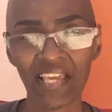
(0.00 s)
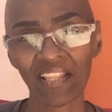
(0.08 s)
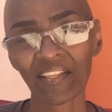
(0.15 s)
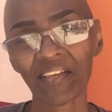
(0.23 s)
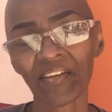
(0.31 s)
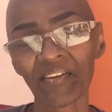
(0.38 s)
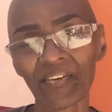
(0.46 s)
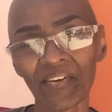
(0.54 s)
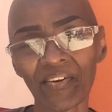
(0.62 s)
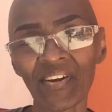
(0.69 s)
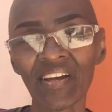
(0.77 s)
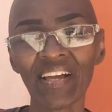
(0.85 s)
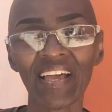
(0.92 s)
Kelly
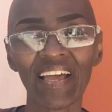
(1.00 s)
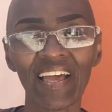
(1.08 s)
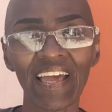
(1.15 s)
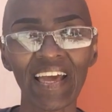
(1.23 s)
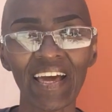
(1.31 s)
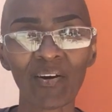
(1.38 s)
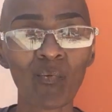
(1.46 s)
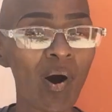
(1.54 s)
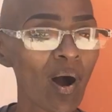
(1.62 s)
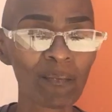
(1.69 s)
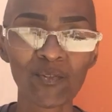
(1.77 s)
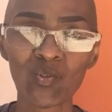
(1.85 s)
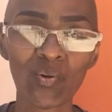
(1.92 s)
here, and
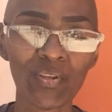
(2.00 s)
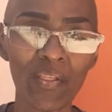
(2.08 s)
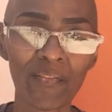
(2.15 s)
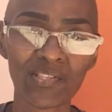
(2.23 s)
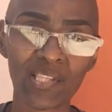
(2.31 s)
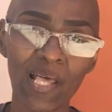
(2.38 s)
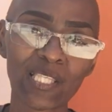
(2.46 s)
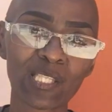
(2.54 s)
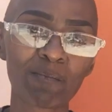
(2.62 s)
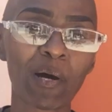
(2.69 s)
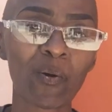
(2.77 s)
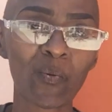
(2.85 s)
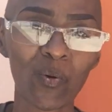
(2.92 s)
welcome to another slice
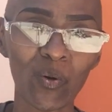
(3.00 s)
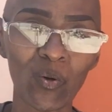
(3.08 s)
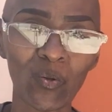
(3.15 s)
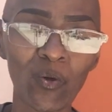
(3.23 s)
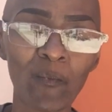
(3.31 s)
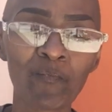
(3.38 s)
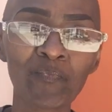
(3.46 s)
of my world.